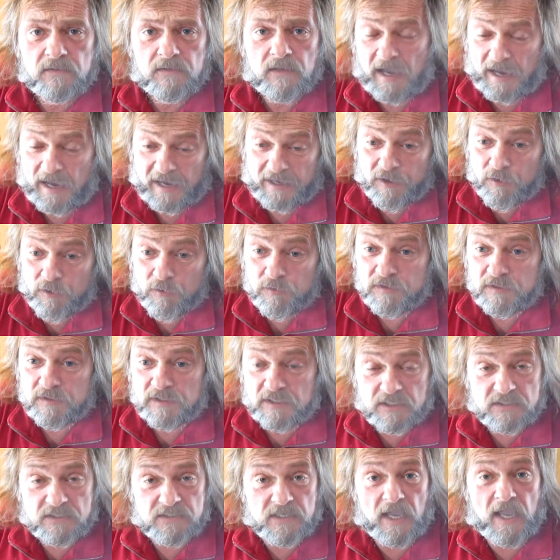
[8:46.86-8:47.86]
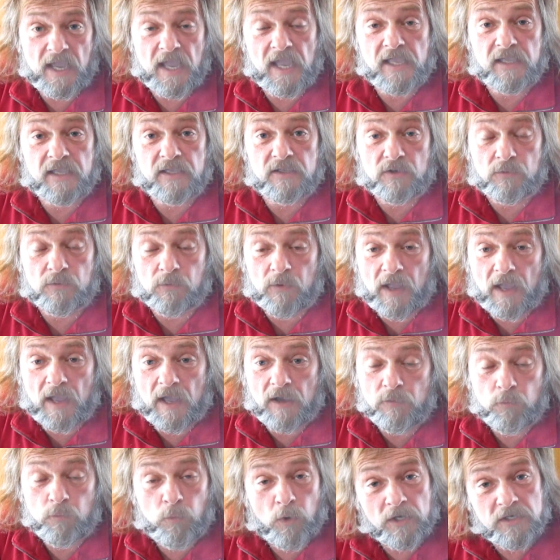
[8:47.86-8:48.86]
I don't need you hanging
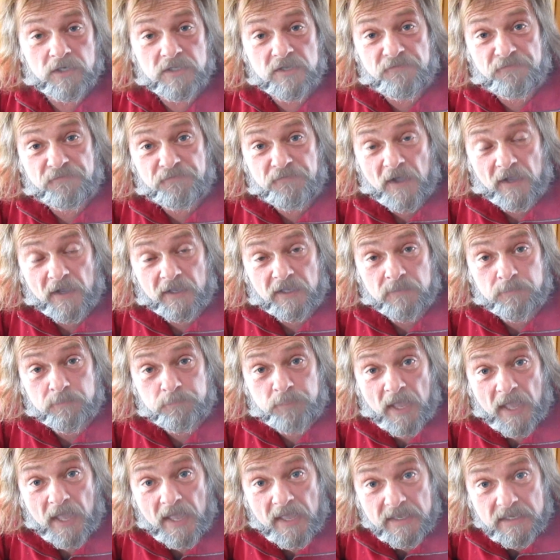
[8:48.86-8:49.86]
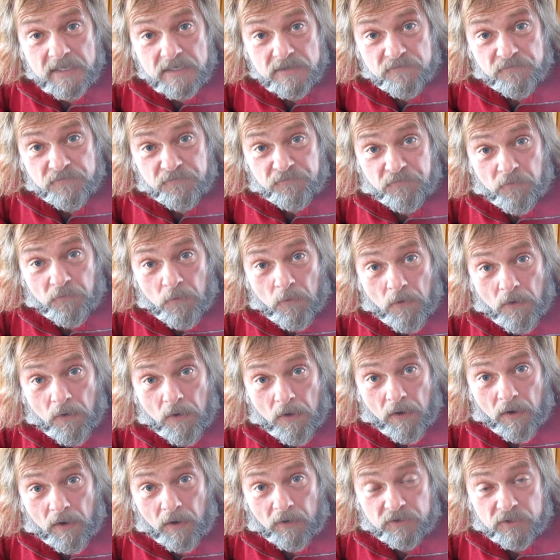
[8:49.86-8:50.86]
around. What are you fucking paying
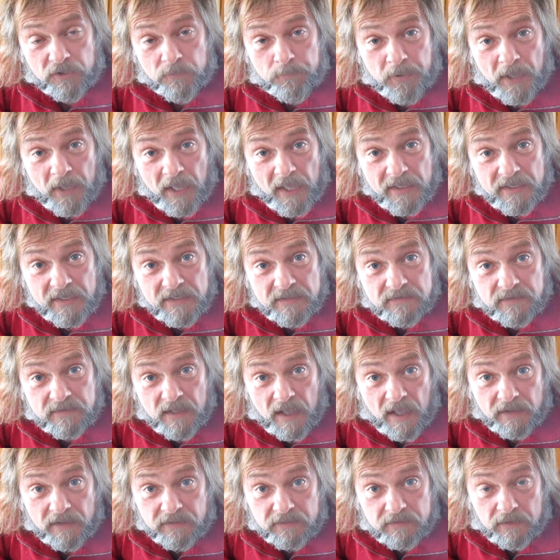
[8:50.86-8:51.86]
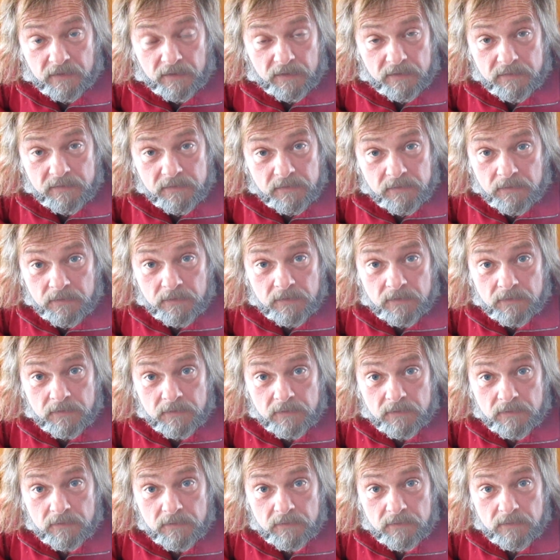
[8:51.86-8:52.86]
for? You're paying nothing.
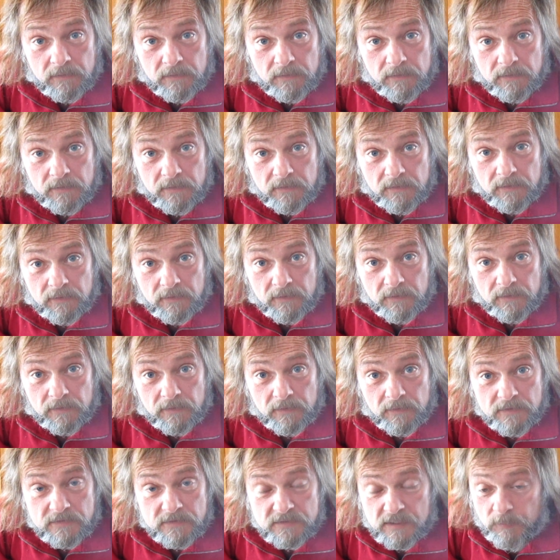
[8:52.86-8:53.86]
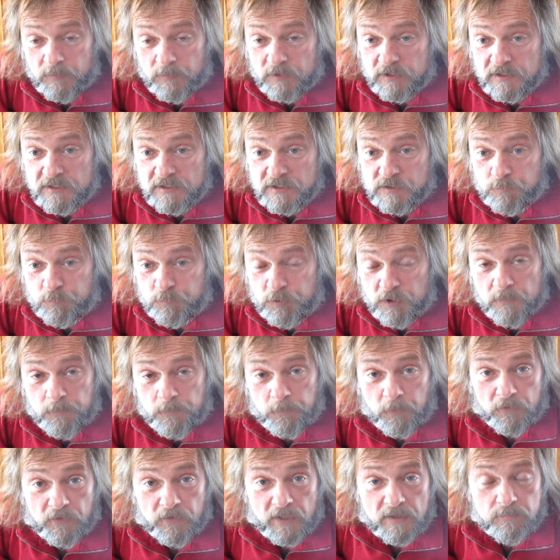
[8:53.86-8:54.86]
Some of these
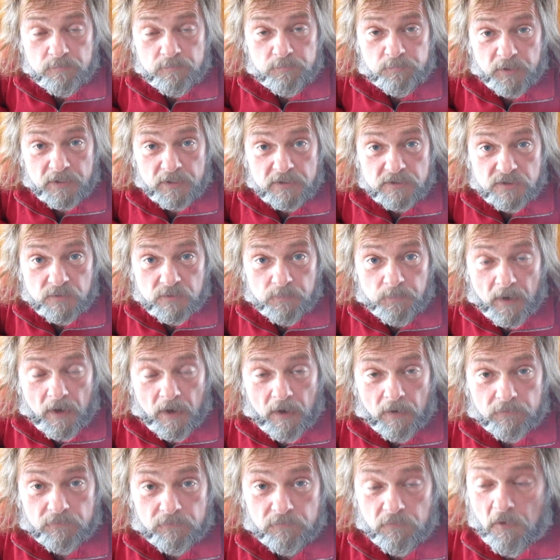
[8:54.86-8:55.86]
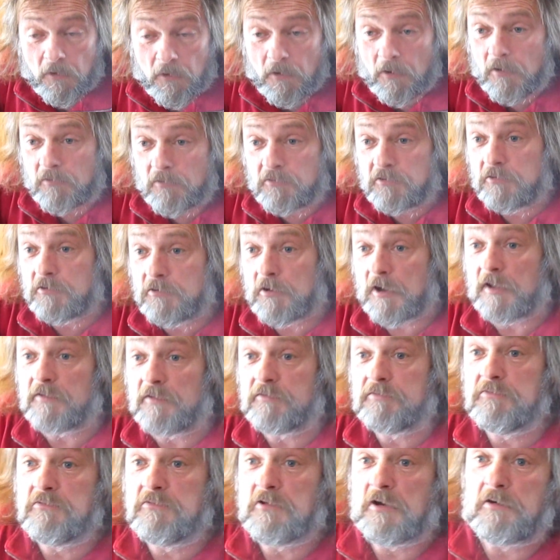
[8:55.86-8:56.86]
people, they bitch about, well,
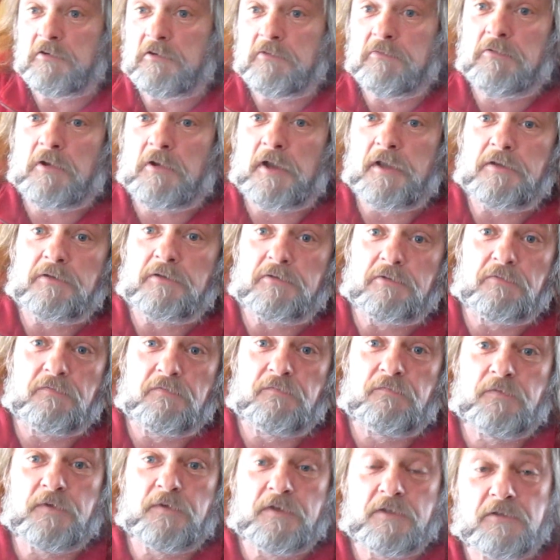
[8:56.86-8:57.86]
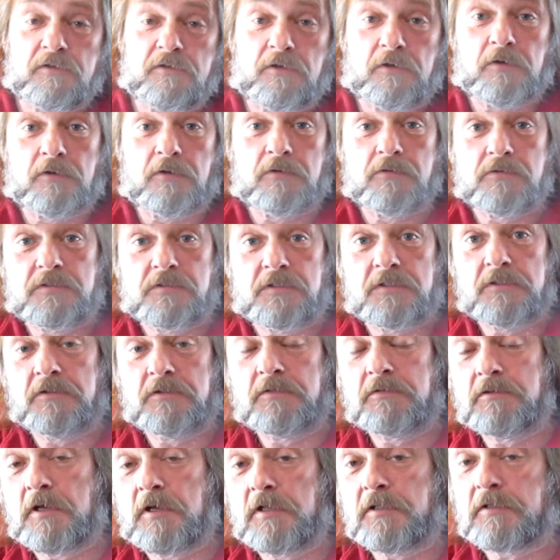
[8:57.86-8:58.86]
I don't like your videos and
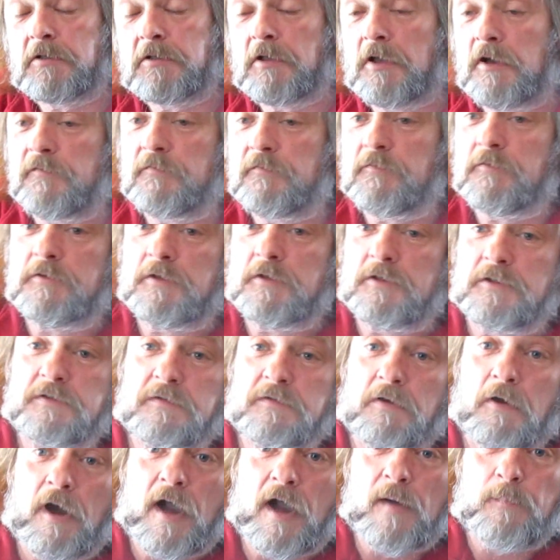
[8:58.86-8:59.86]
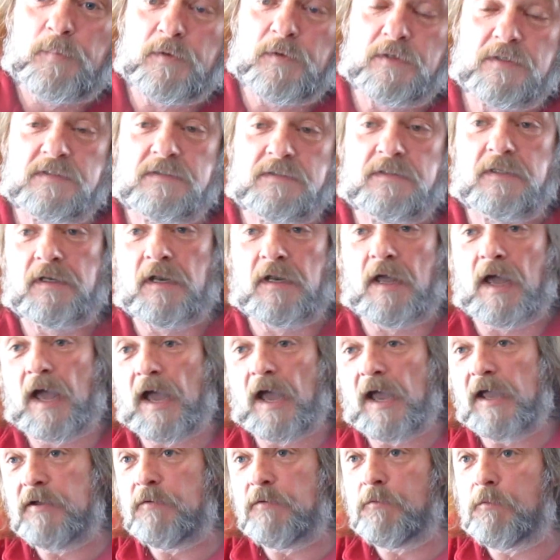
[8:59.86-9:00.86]
you're not covering the topics that
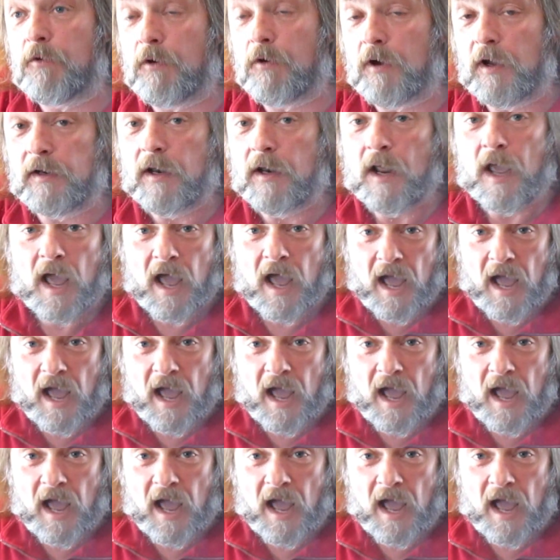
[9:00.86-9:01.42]
I want.